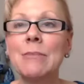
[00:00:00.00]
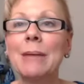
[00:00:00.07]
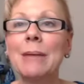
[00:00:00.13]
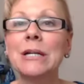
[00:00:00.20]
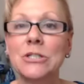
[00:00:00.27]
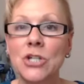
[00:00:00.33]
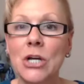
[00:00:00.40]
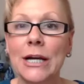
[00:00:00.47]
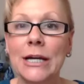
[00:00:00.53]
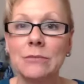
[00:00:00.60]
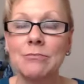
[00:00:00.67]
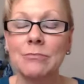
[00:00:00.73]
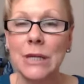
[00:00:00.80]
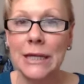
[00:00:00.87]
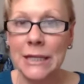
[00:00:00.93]
I'm going to check
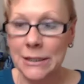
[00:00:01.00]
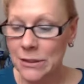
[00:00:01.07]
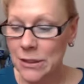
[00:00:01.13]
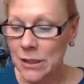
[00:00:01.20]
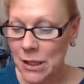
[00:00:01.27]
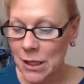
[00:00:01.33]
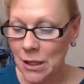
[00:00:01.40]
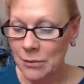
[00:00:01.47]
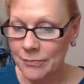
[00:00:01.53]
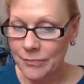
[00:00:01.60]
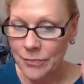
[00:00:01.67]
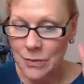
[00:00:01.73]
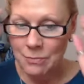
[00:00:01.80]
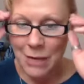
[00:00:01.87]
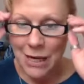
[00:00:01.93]
in
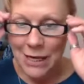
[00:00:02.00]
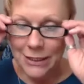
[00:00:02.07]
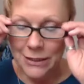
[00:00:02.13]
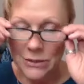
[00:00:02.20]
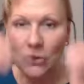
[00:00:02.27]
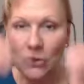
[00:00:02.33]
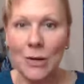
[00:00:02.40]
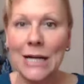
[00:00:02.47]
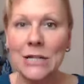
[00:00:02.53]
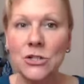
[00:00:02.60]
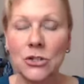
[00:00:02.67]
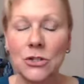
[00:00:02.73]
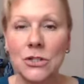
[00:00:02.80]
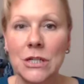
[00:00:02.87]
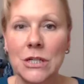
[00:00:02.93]
my trash
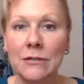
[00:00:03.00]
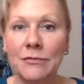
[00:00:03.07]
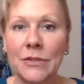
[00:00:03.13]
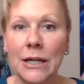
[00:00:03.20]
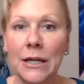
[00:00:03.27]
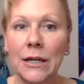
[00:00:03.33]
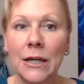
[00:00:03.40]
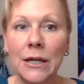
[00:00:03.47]
to see if they